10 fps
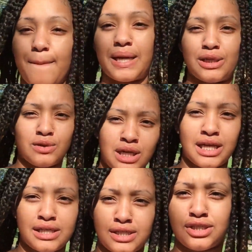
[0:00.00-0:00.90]
and my little
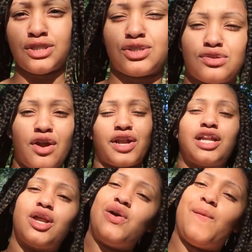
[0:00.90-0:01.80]
lashes, you
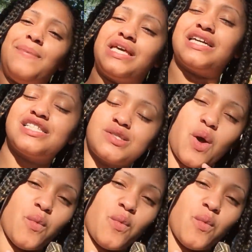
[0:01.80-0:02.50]
already know, because